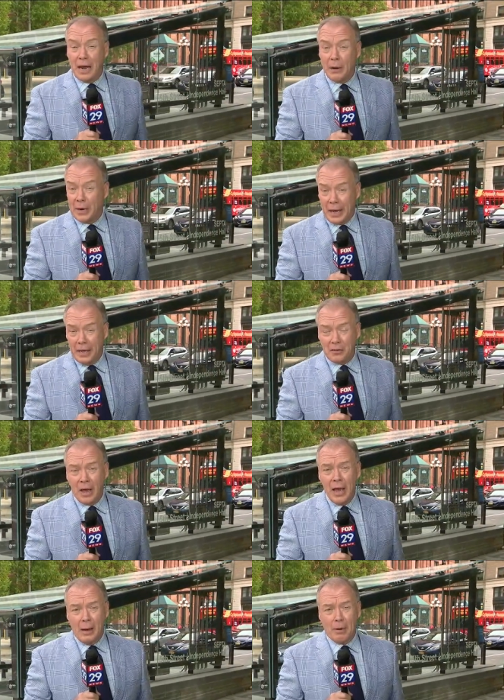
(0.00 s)
Now it
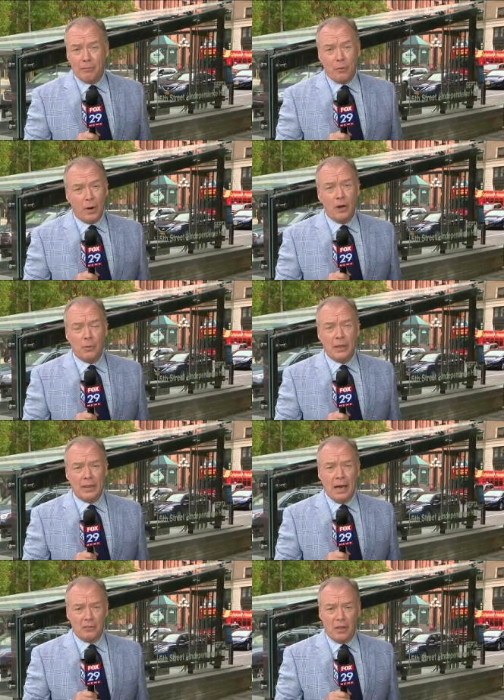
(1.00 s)
has about
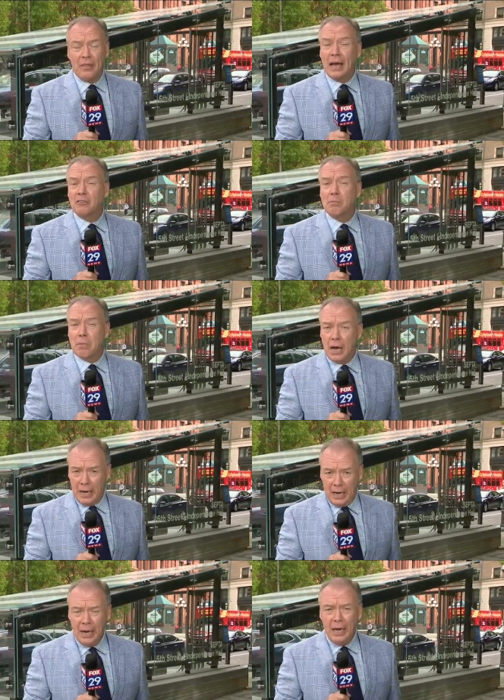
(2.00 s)
400,000. That's
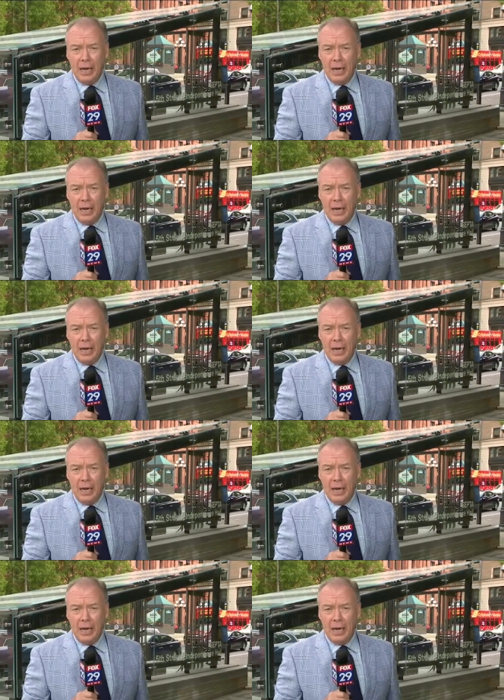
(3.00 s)
money.